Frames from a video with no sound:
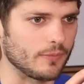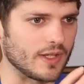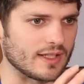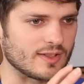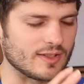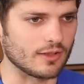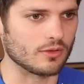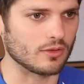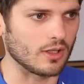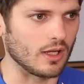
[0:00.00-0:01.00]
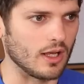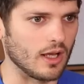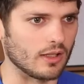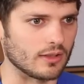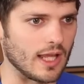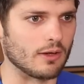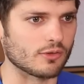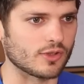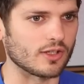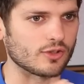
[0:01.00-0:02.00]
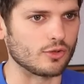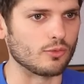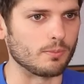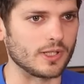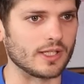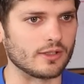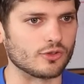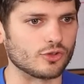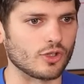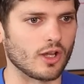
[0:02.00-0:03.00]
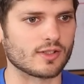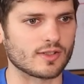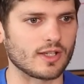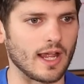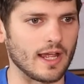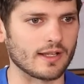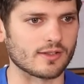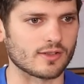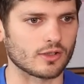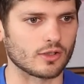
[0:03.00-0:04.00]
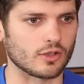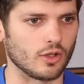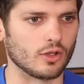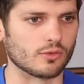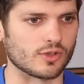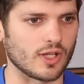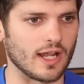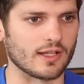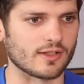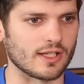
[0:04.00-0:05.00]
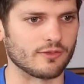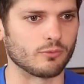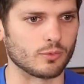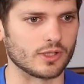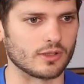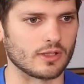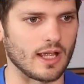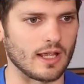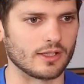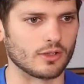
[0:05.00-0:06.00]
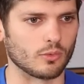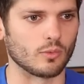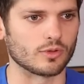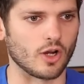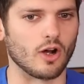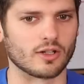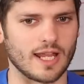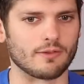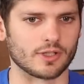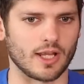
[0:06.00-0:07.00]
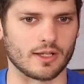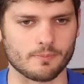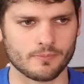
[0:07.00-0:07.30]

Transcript: it still allows us to be just as close as if we talked every day.